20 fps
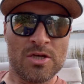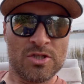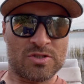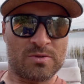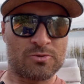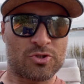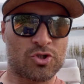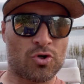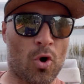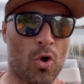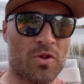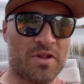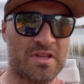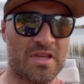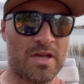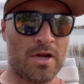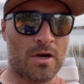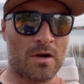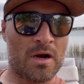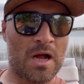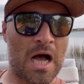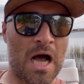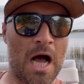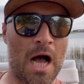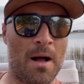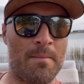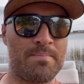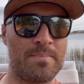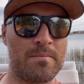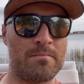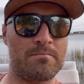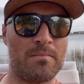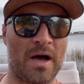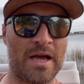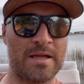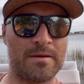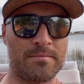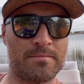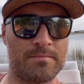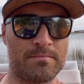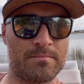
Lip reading: trolling gear. Might